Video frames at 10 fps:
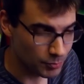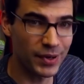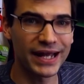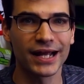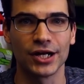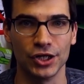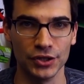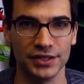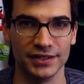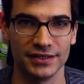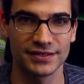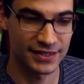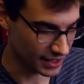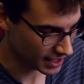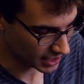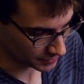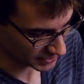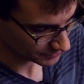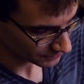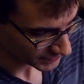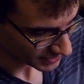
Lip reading: bringing good to the hobby.